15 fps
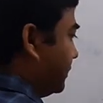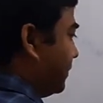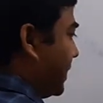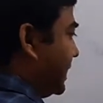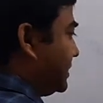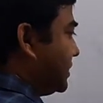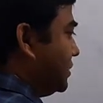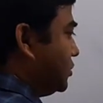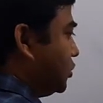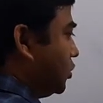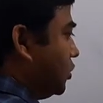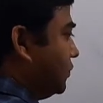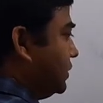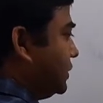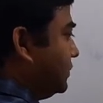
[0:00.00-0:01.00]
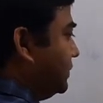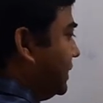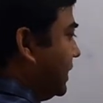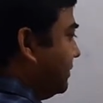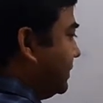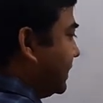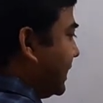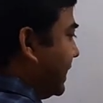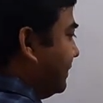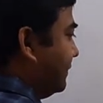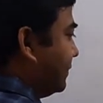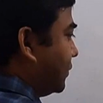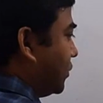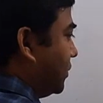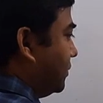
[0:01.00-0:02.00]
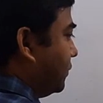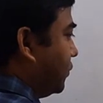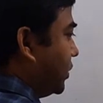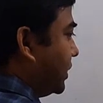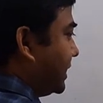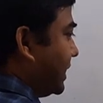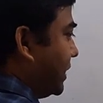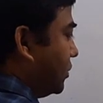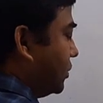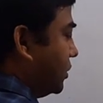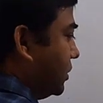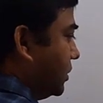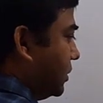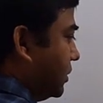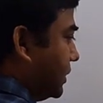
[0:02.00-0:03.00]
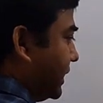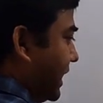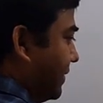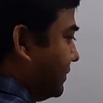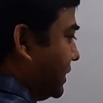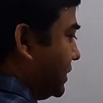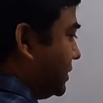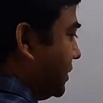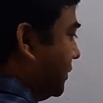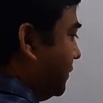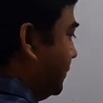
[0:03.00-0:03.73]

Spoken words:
Poisson's law, which we have derived from for gravitational